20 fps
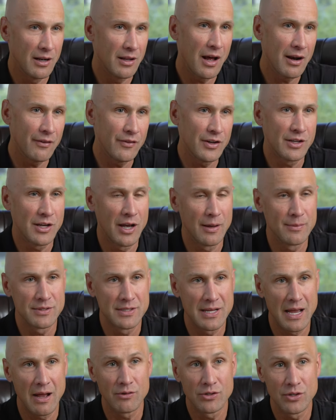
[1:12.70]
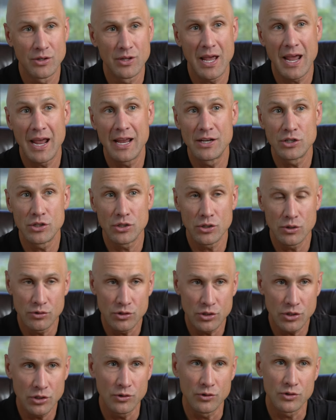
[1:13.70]
And a lot of it comes down to the agent
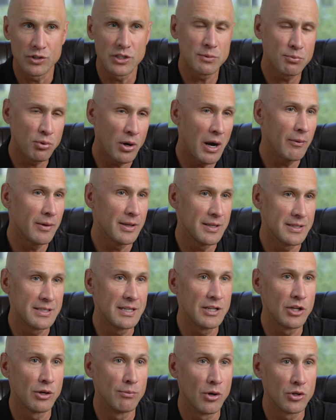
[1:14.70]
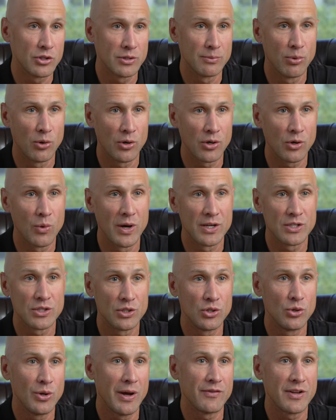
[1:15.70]
you choose. It's probably the single most important
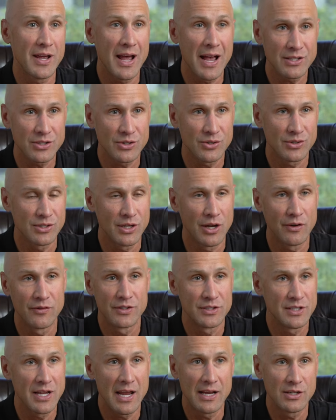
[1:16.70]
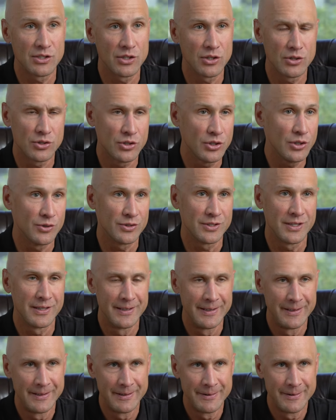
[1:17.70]
question you have to ask yourself is the agent you choose.